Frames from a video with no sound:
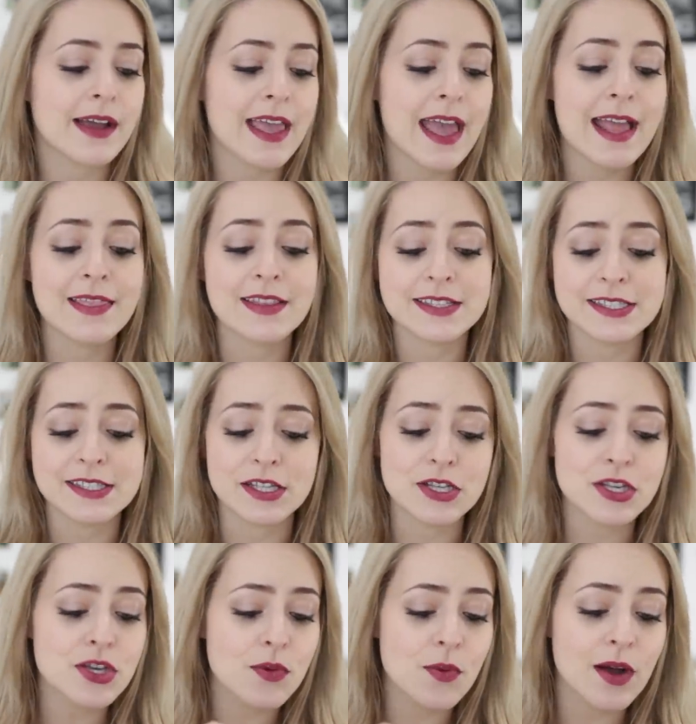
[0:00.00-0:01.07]
Again, this is a
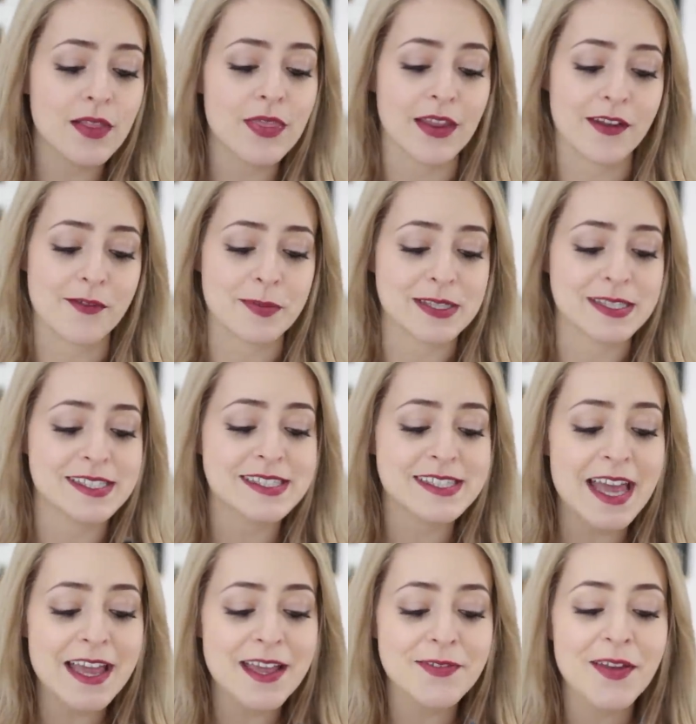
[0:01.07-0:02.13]
new one that I've been
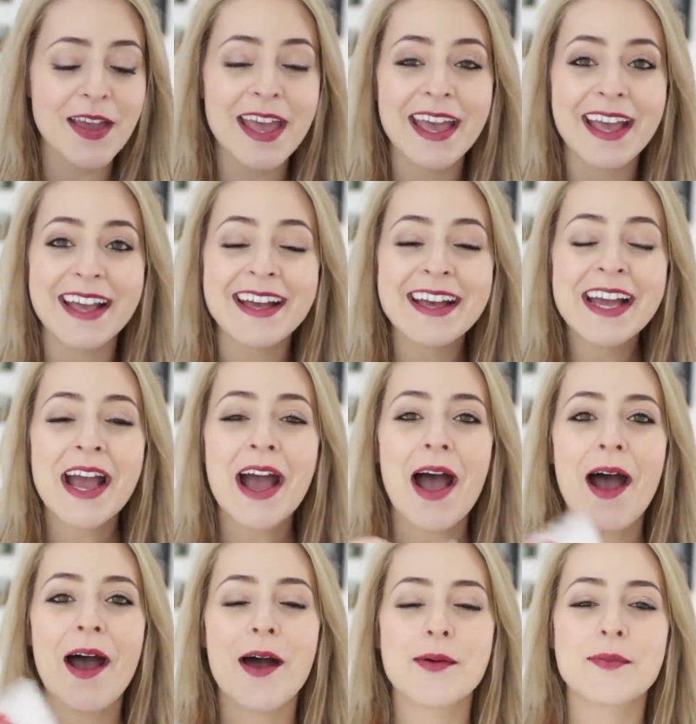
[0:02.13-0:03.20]
saving
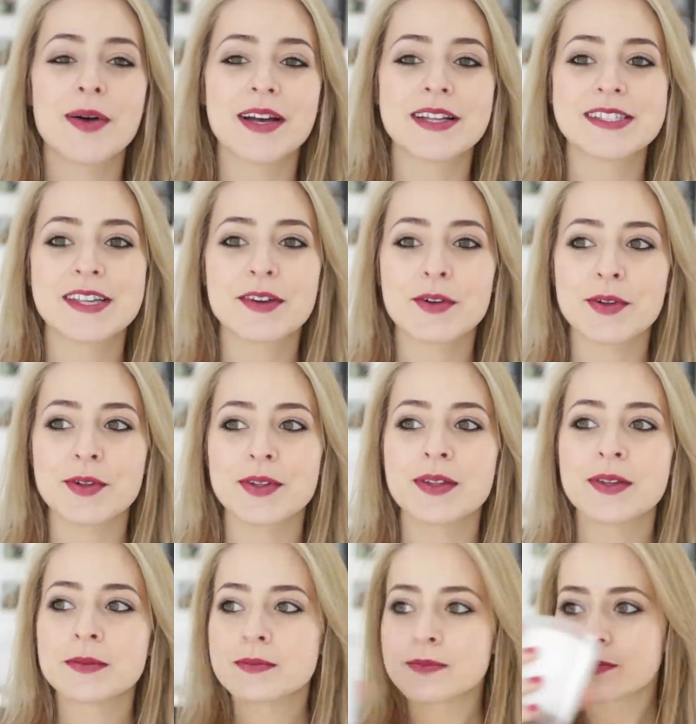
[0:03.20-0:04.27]

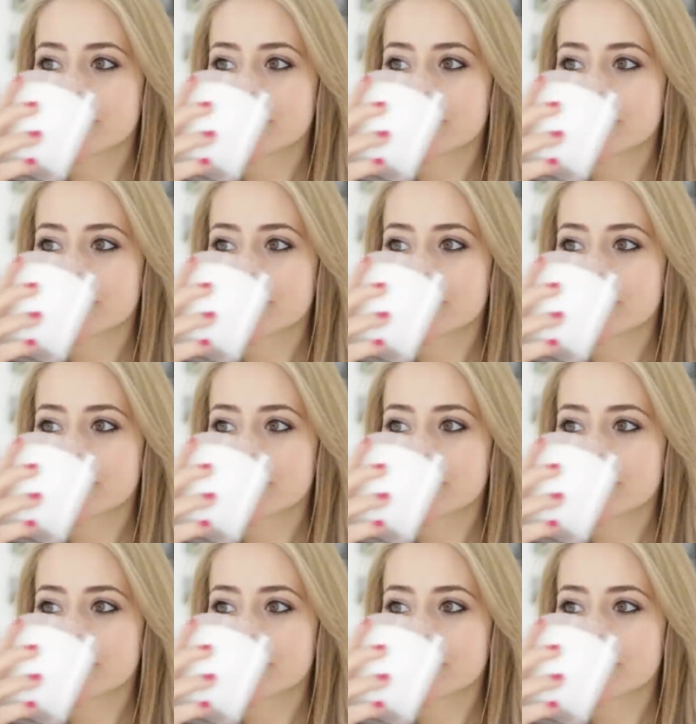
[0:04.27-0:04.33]
until